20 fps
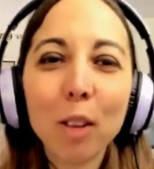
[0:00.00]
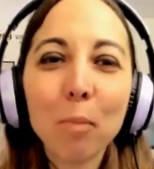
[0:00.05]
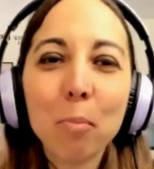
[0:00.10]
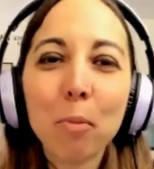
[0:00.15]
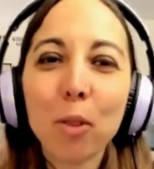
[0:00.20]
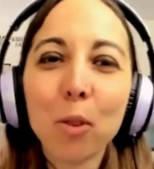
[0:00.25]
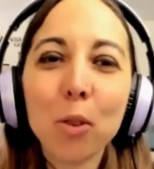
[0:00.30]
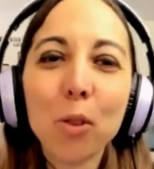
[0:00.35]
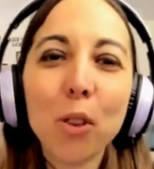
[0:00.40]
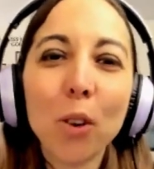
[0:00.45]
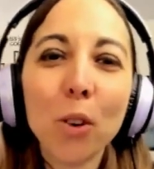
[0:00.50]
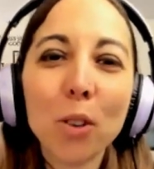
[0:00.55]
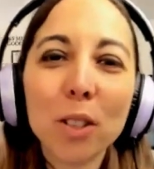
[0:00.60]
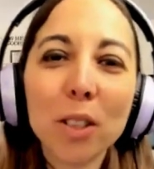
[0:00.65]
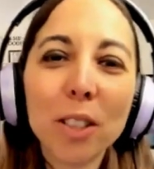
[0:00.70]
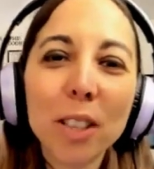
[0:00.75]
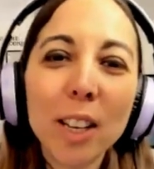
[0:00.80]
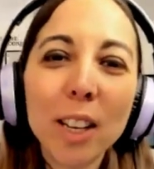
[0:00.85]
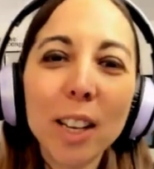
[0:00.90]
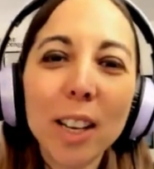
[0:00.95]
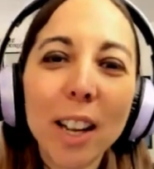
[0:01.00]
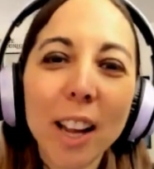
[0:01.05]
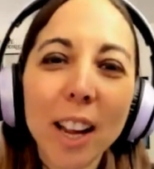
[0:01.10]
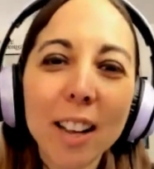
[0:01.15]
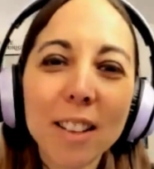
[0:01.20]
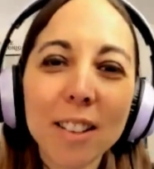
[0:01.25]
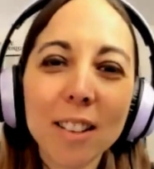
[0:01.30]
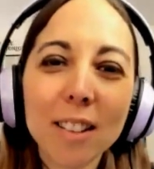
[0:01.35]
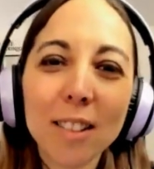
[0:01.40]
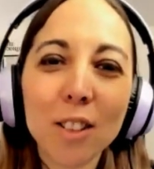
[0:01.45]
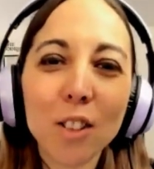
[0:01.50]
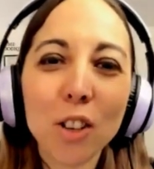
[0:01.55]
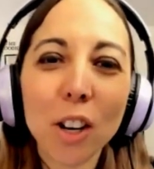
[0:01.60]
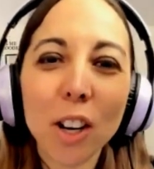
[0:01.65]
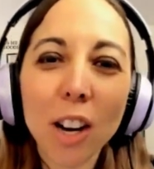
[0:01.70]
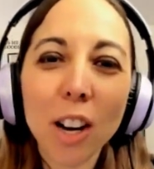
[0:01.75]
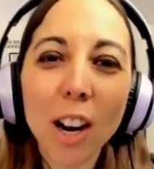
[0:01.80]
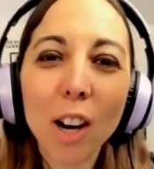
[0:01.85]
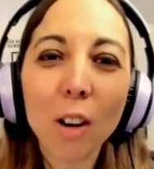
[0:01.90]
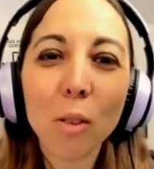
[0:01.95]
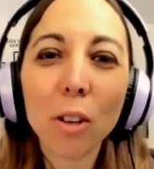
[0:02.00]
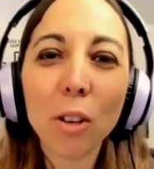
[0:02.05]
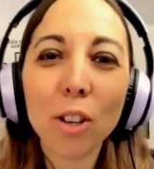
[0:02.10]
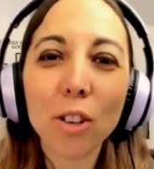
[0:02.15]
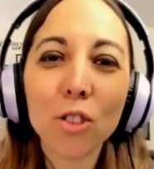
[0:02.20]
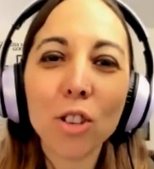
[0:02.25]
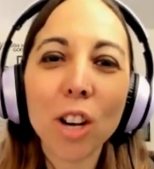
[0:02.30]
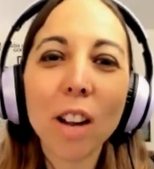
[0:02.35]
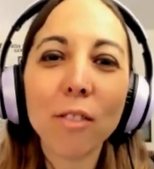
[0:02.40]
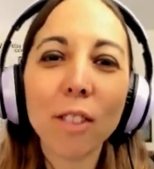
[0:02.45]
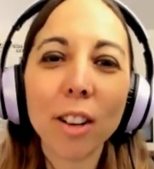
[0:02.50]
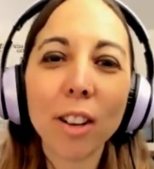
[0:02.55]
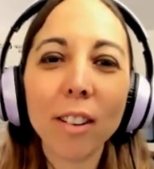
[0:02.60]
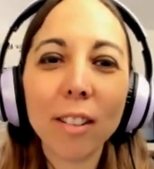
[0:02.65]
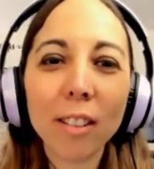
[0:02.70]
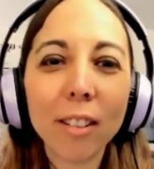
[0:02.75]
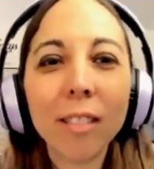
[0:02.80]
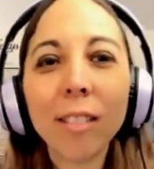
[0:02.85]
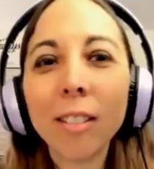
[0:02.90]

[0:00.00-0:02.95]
flip through those CD cases in your car while you're driving.